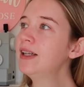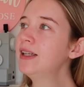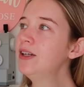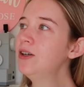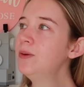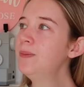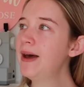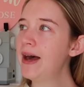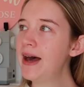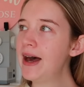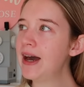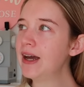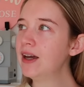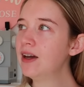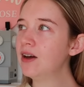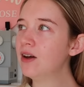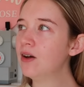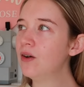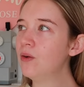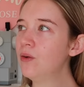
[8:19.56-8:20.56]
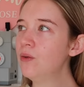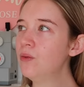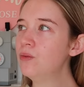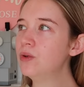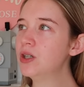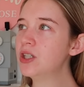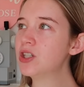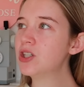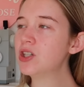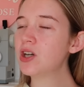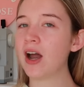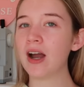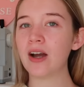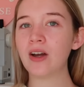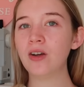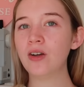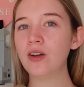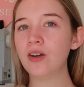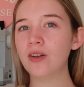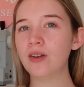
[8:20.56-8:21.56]
a little bag which I
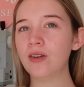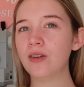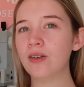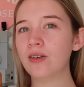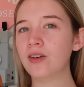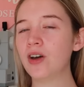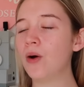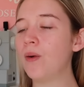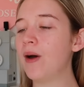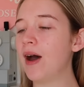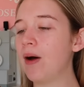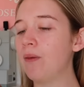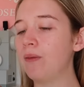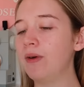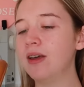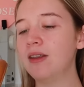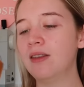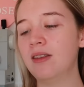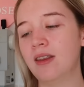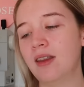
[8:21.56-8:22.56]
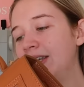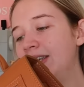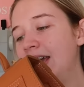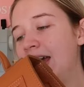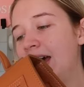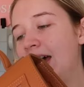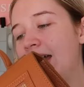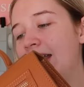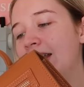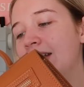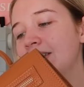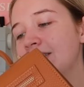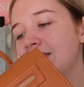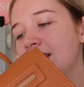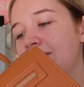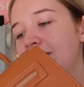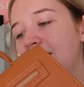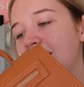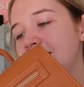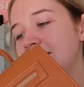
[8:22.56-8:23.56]
could go out with. Yeah, and it's
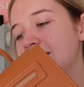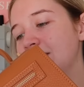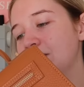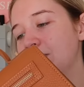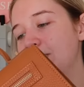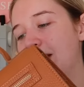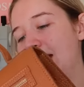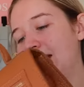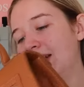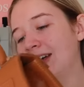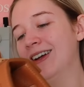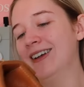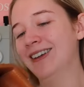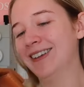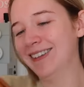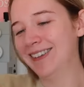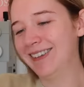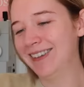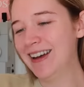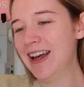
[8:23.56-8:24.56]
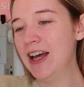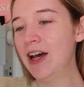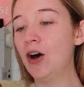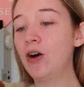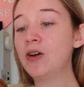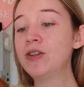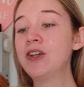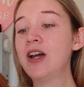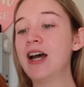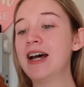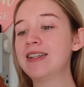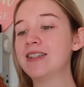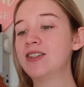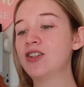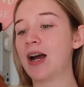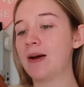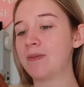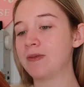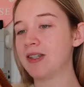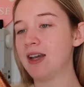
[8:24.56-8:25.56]
a fancy little bag. Also it has
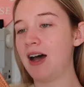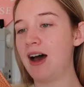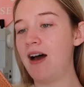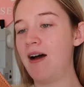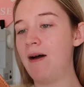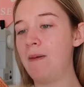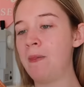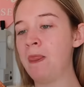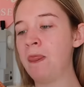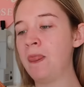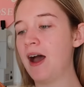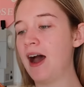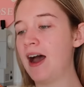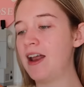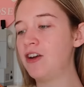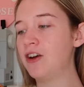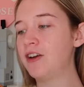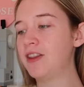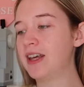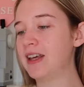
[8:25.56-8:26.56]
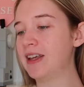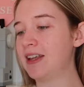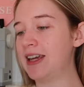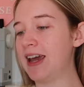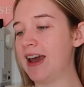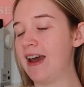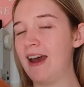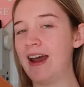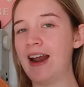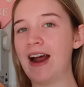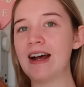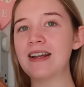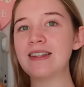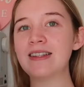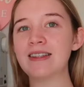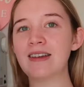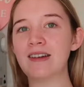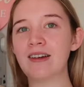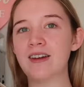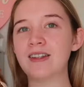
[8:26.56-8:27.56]
straps. I know that, yeah, it has,
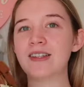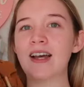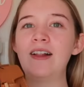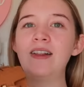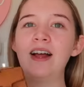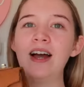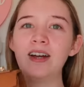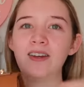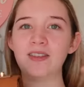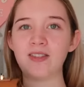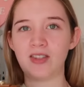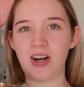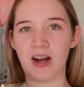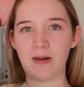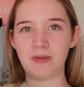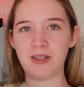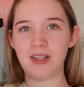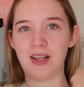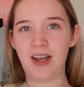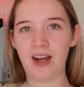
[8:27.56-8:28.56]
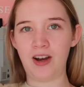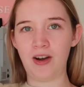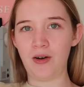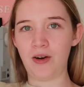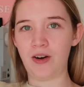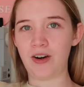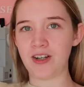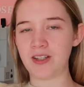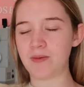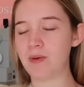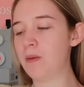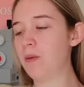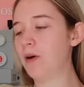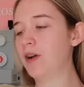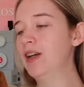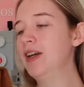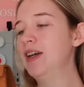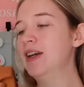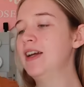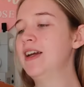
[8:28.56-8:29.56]
because I like straps that like go across my
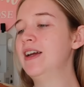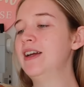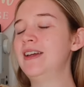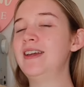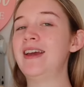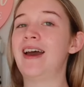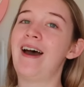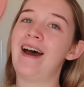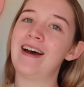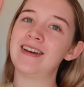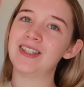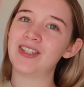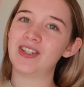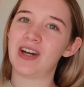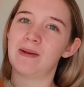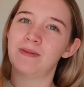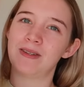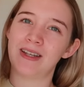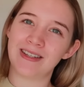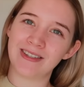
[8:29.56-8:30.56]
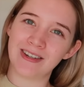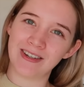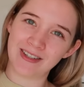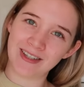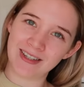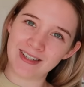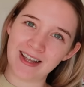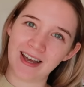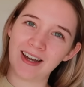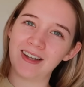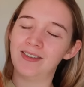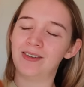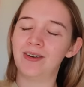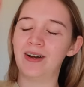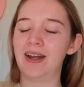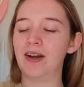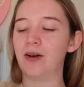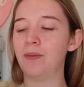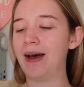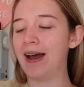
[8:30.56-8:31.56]
body. Yeah, it has straps. It's not just like a little
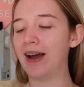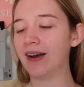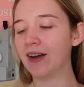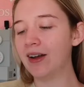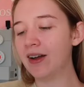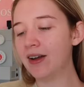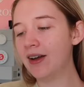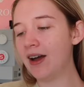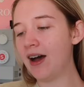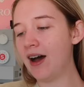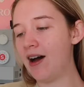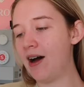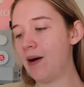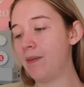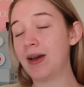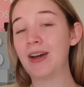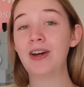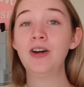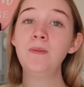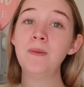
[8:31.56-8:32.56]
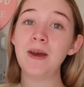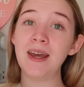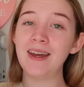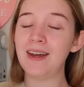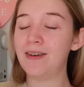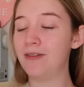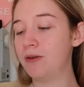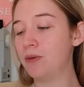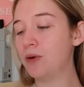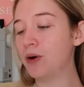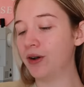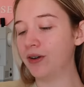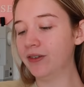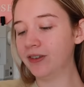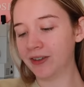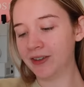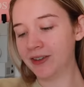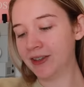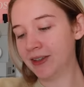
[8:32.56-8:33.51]
handlebag. It could be if you want.